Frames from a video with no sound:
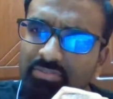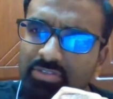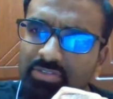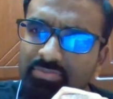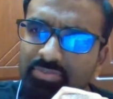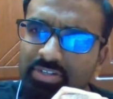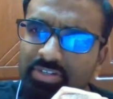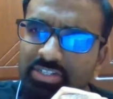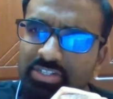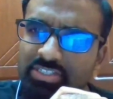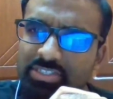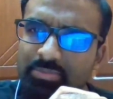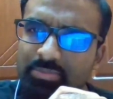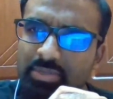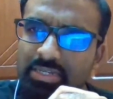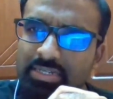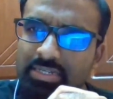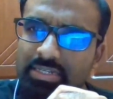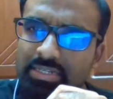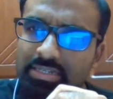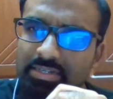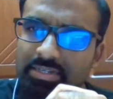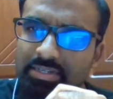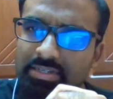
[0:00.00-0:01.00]
law
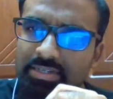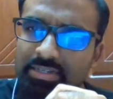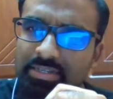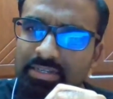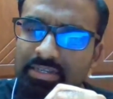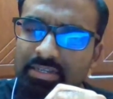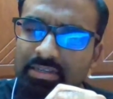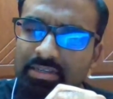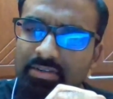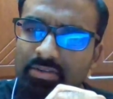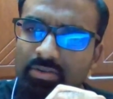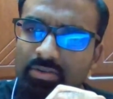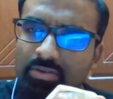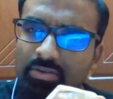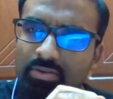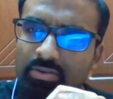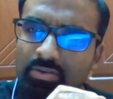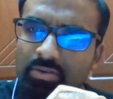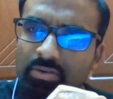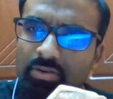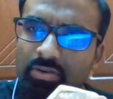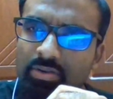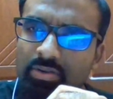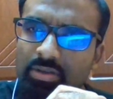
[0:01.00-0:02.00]
in Malaysia?
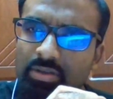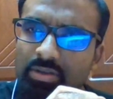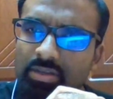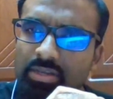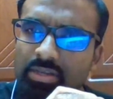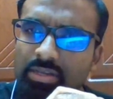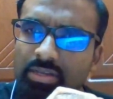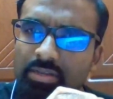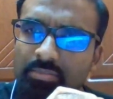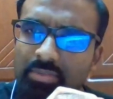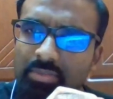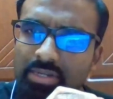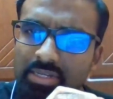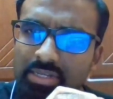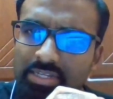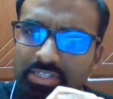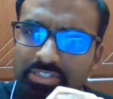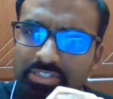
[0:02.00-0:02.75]
So I think we